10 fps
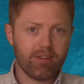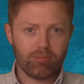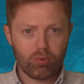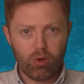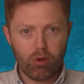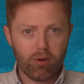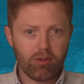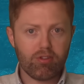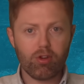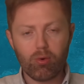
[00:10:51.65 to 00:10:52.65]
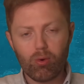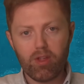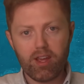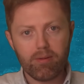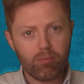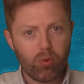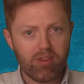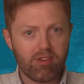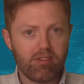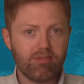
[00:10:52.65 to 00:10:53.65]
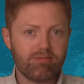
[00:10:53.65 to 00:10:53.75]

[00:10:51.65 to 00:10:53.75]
robots do all their wizard